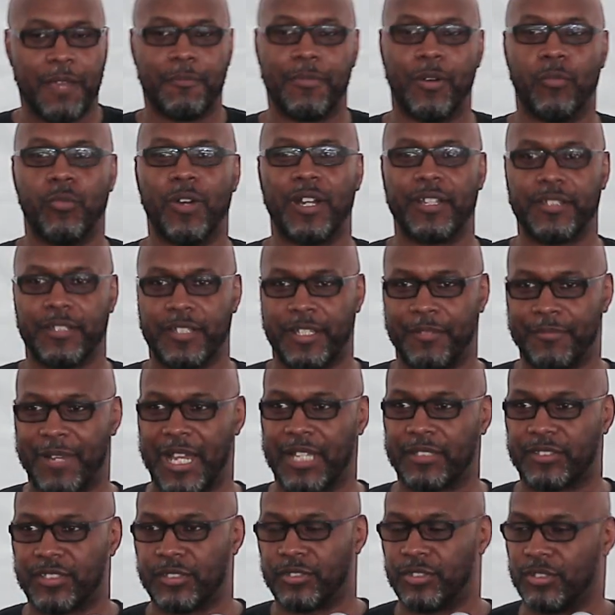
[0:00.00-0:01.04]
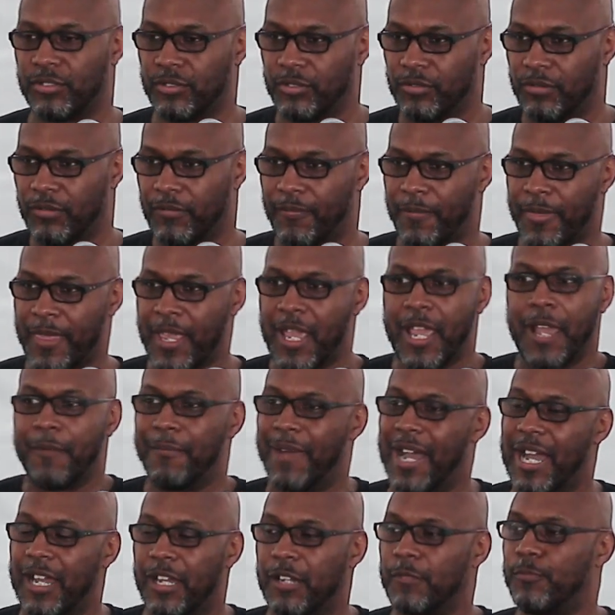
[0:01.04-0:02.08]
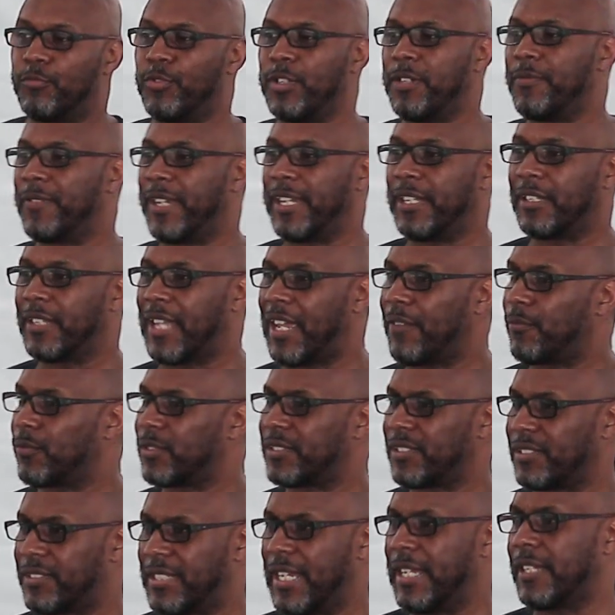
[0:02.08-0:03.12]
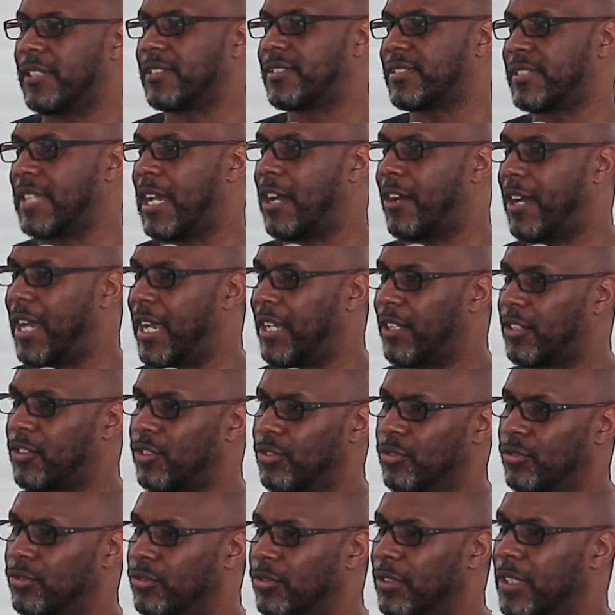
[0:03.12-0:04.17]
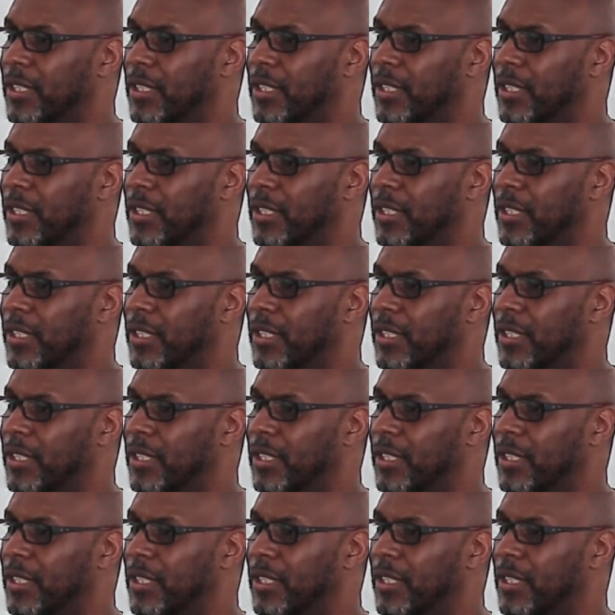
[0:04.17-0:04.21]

But what am I to do? My abbreviated life was a tanker-style haiku.